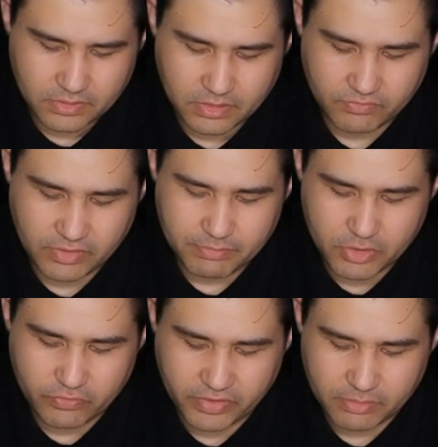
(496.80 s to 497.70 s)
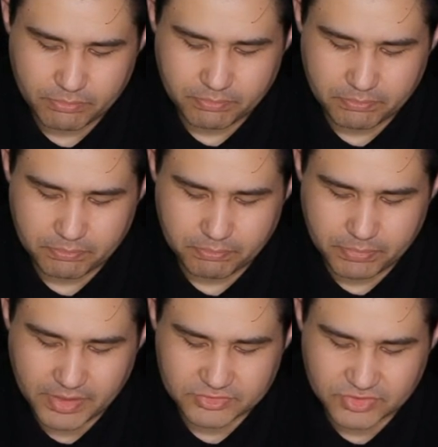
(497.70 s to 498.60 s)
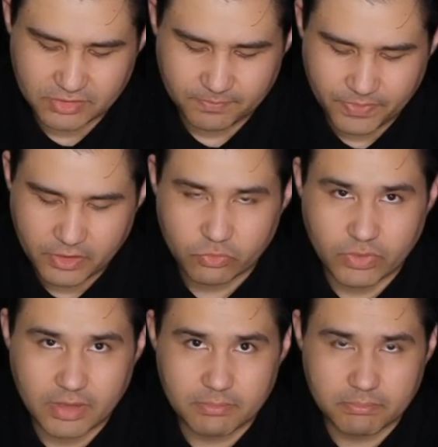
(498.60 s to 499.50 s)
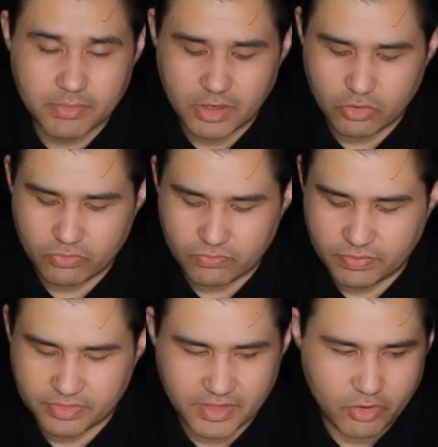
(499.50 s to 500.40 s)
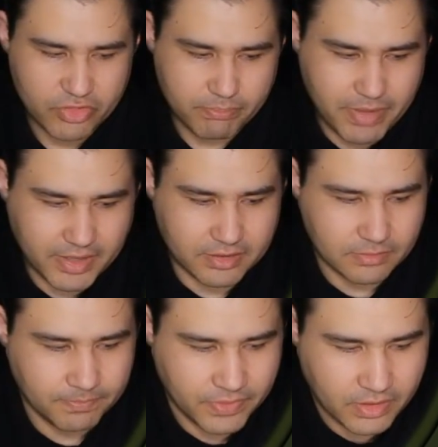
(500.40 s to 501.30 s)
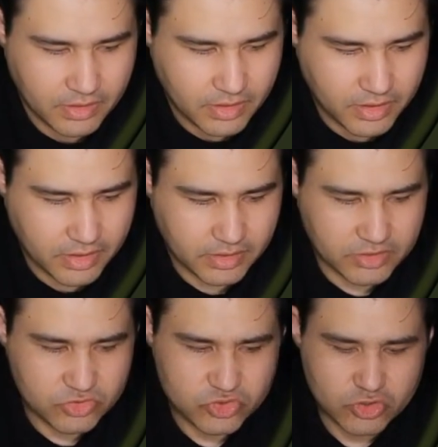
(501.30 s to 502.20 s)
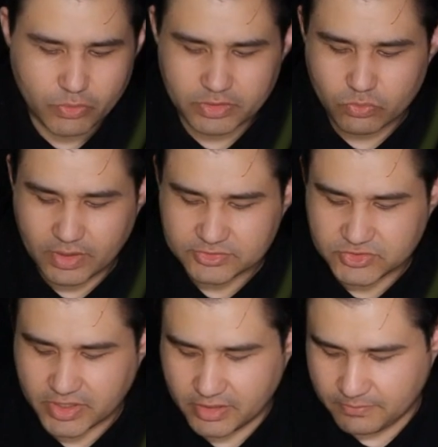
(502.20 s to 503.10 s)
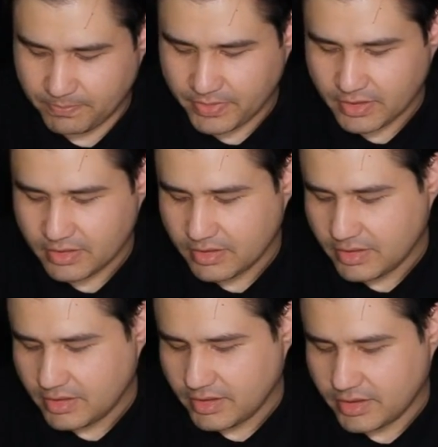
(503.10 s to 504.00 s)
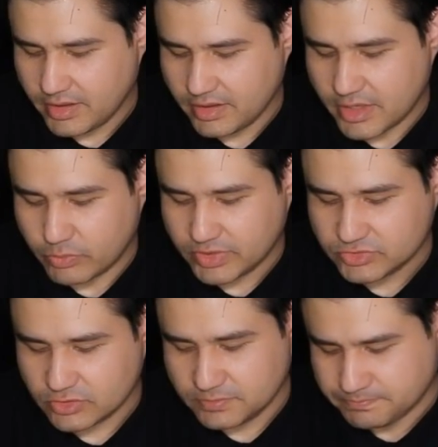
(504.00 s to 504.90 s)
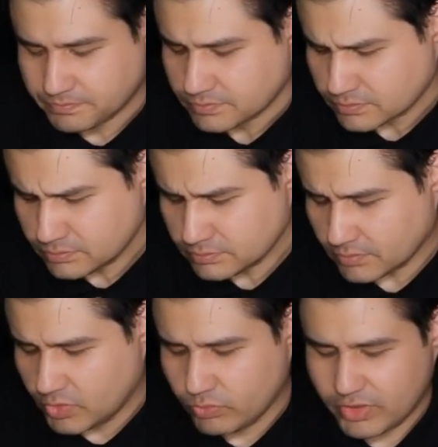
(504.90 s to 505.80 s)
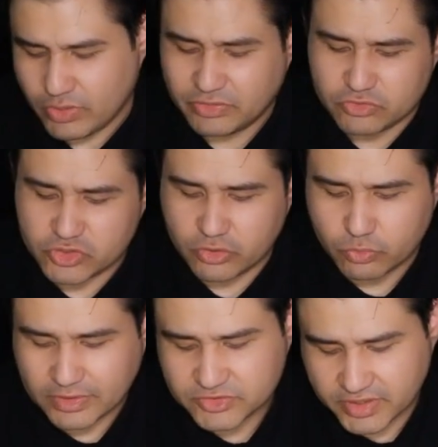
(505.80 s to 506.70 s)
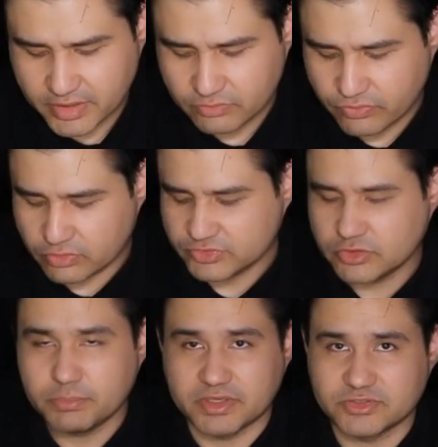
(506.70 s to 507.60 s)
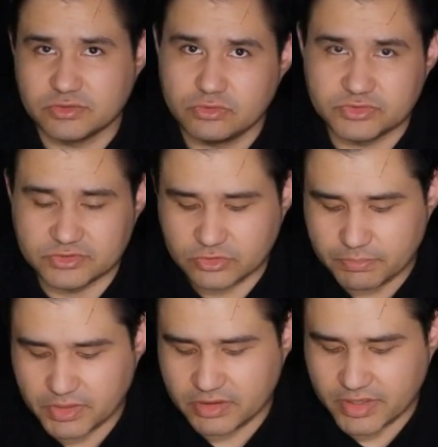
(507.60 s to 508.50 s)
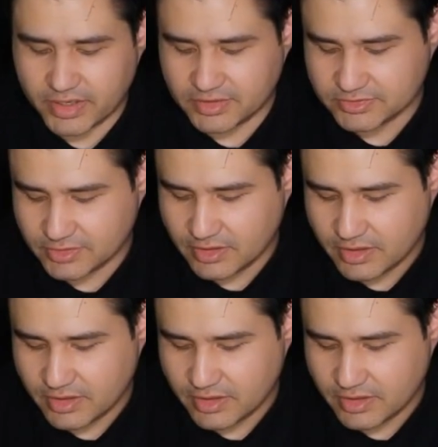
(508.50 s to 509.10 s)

and flip it over and place it right below the other packet, and then show it once again. The reason why you have to show it once again, for some excuses, something that is